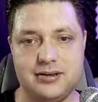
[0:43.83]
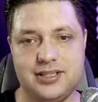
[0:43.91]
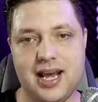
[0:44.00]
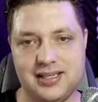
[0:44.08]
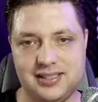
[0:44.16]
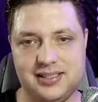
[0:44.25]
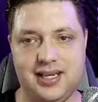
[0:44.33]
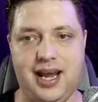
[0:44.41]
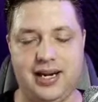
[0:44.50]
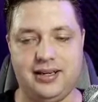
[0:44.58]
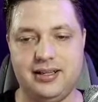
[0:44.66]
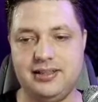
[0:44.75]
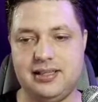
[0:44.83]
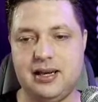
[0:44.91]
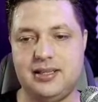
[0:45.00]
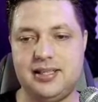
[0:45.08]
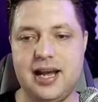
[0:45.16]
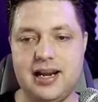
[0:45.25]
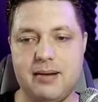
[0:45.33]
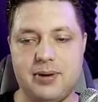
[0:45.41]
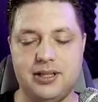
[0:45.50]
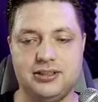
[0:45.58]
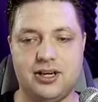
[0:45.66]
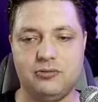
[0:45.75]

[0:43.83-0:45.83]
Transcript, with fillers: test site. It's a site I built